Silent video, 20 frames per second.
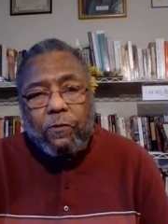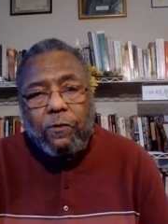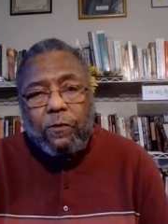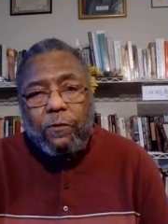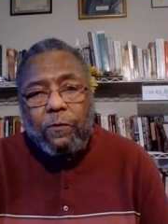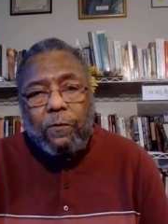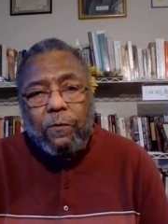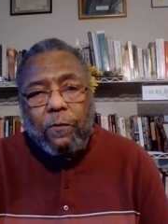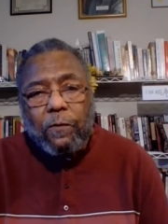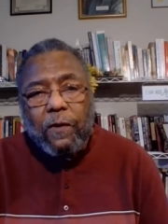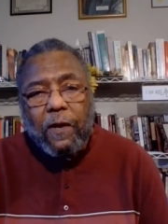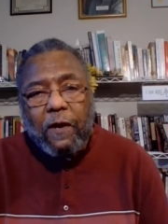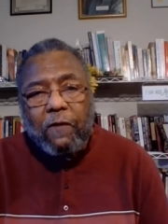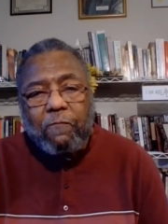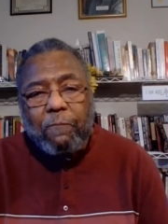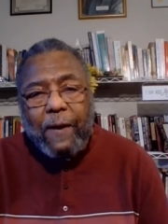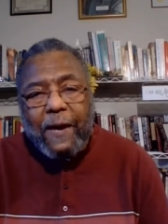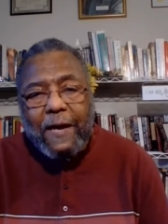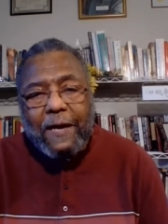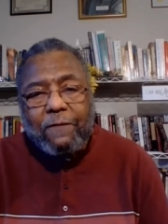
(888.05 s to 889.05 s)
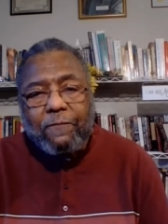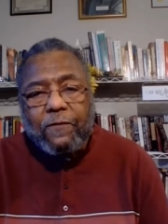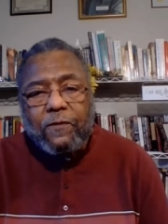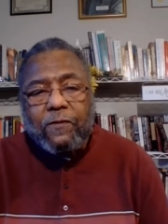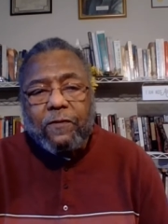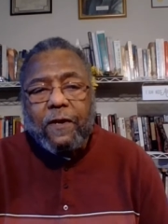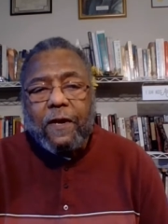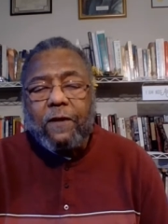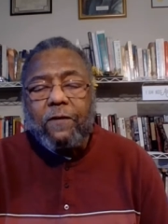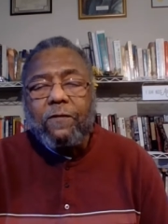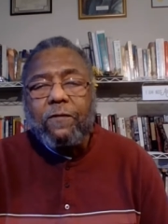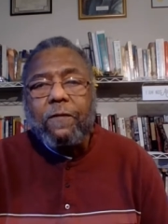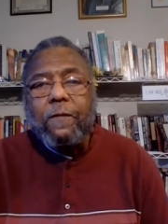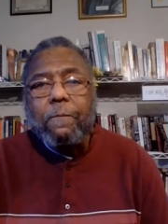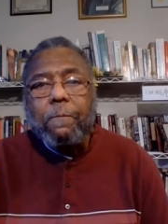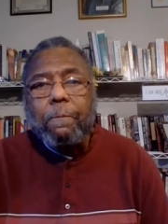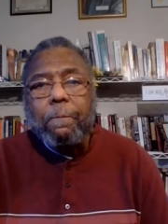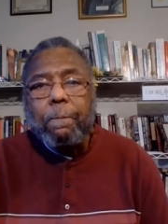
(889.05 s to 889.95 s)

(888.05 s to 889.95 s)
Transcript: tool of manifestation.